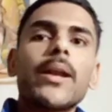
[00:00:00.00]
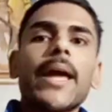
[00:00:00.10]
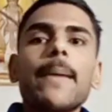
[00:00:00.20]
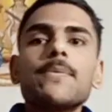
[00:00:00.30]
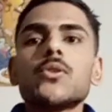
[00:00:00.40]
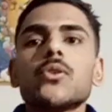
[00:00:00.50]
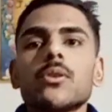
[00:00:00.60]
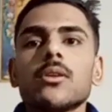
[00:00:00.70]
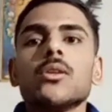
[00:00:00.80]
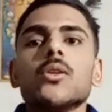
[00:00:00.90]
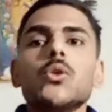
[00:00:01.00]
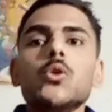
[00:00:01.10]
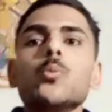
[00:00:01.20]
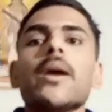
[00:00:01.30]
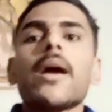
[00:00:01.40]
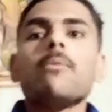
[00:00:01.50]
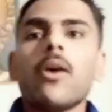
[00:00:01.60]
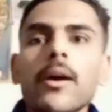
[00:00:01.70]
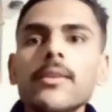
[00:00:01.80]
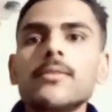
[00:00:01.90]
So perhaps you
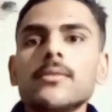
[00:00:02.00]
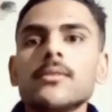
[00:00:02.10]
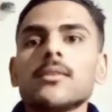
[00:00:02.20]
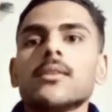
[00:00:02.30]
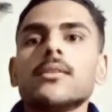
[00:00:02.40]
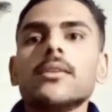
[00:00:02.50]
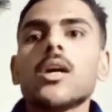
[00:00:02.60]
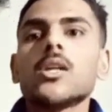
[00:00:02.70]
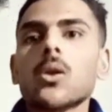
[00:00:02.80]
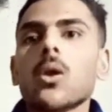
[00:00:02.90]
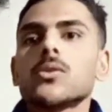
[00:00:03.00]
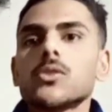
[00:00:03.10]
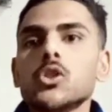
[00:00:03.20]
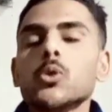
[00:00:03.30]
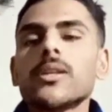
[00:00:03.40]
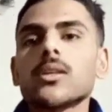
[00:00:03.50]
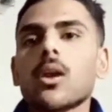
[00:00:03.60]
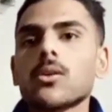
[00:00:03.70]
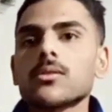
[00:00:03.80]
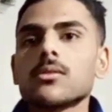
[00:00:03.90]
may have heard the
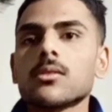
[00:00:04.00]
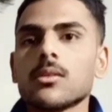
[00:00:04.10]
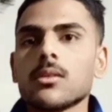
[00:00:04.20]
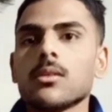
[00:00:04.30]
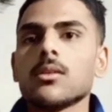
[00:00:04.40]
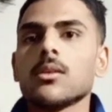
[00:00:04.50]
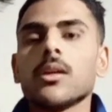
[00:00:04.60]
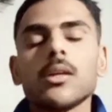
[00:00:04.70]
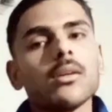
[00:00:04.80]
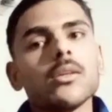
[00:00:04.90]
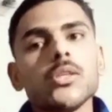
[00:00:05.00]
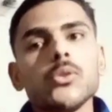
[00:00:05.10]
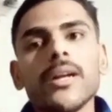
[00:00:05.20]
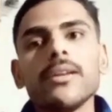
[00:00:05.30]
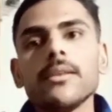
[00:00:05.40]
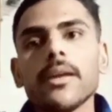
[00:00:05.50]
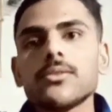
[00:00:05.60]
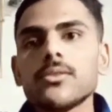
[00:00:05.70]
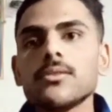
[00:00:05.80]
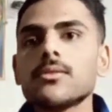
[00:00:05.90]
UN clause,
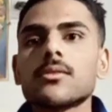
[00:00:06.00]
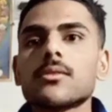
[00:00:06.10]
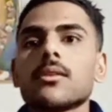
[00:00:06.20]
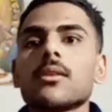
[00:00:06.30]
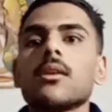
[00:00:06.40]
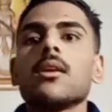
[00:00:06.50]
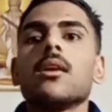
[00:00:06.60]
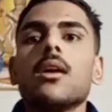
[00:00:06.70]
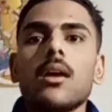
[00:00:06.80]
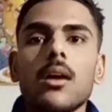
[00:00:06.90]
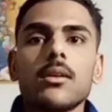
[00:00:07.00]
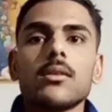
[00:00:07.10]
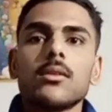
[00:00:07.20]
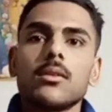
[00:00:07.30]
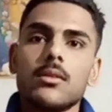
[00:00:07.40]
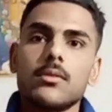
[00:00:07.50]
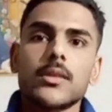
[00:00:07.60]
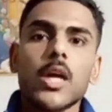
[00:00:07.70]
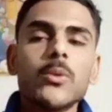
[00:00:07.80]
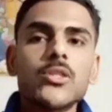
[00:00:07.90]
United Nations
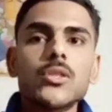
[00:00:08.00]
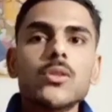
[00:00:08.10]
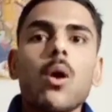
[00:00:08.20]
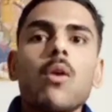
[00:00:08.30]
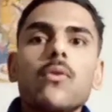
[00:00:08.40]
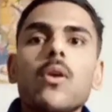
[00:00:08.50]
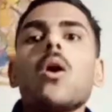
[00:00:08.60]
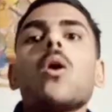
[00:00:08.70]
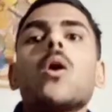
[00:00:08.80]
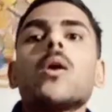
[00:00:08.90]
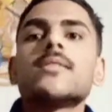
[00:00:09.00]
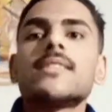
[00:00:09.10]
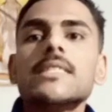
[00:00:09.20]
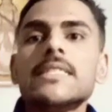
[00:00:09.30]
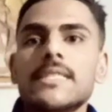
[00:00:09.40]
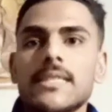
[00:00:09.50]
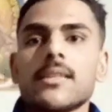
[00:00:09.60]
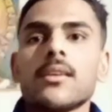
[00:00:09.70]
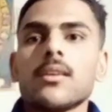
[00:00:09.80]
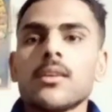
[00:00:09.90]
Convention of Law on
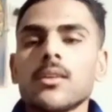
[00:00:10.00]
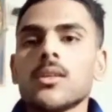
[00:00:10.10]
Seas.